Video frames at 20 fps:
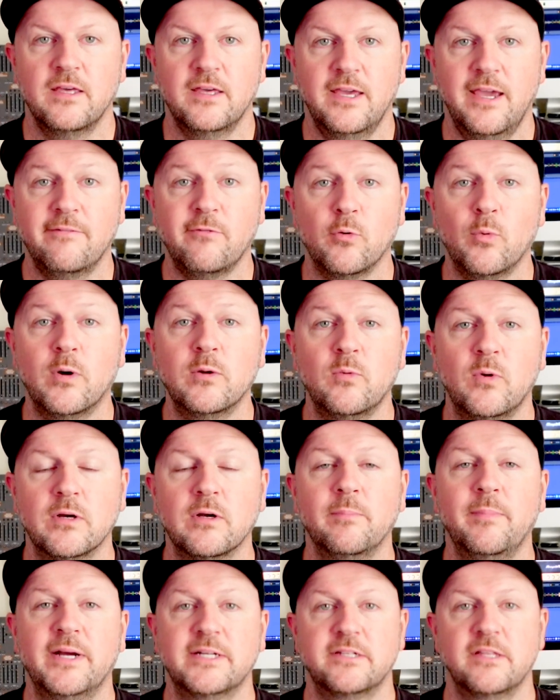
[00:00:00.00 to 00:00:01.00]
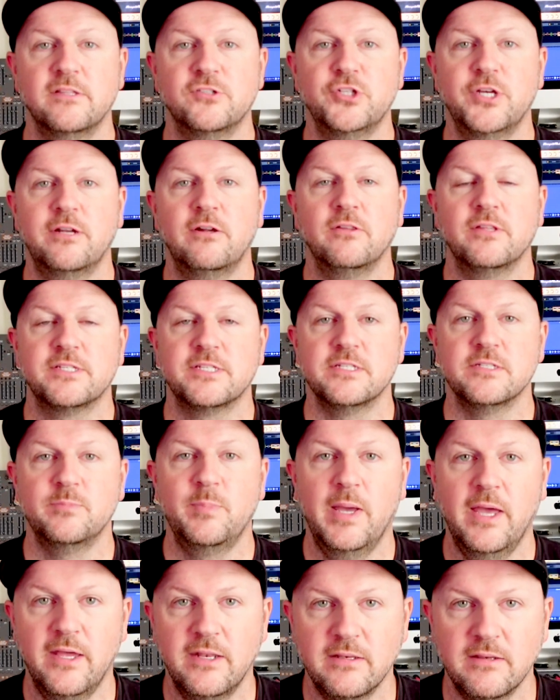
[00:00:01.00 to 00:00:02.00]
Hey everyone, welcome back to the channel. This is
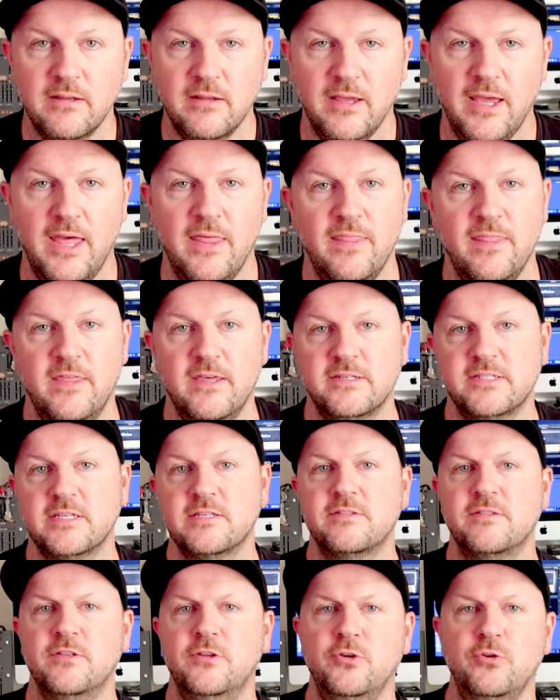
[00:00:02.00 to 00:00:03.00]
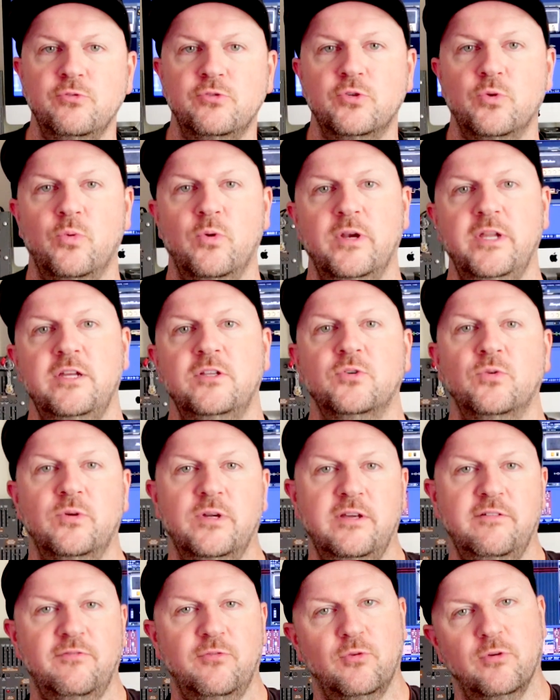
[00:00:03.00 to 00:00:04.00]
Ben, and this is the new
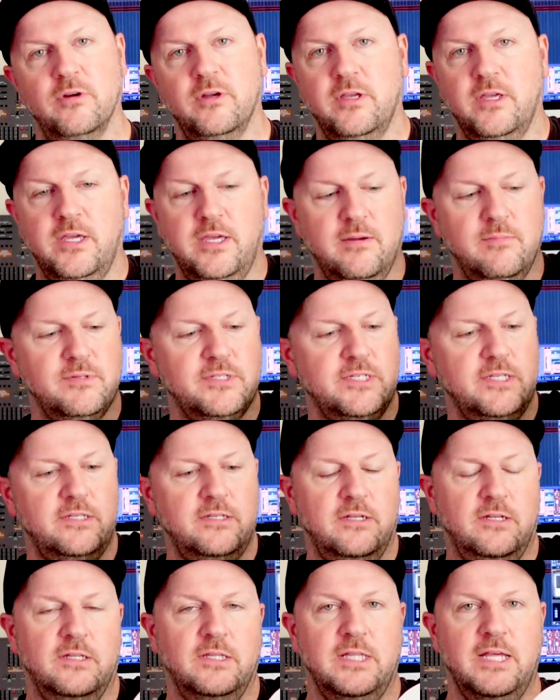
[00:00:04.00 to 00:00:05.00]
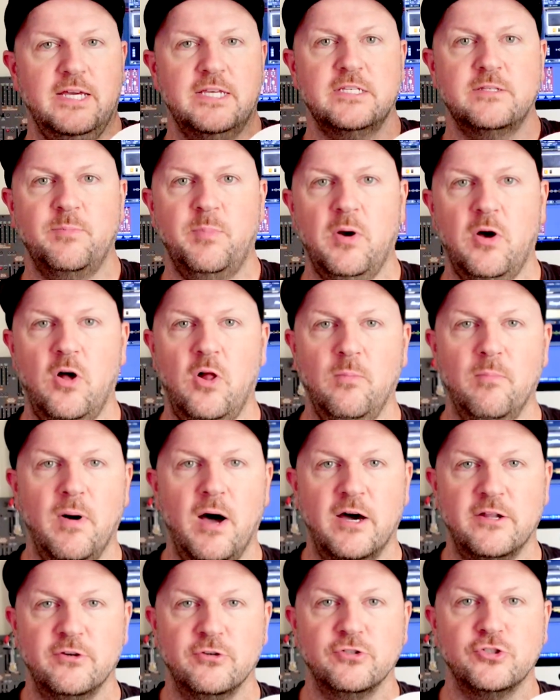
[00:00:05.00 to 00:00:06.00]
2024 Gibson Les Paul
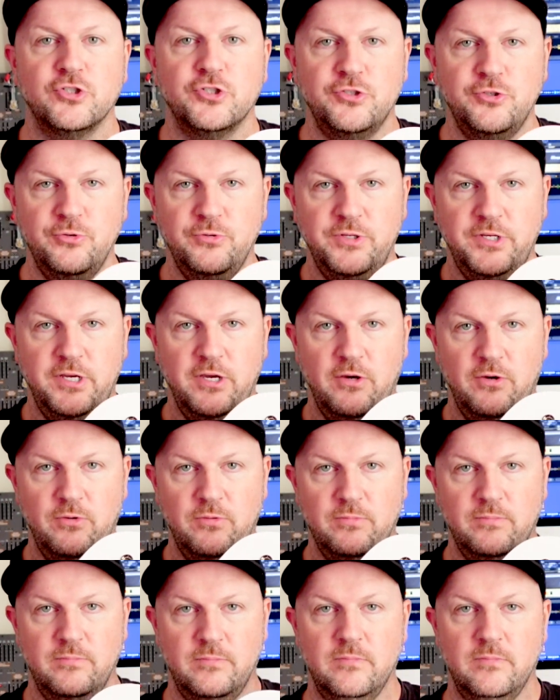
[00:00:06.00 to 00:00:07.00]
Modern Studio.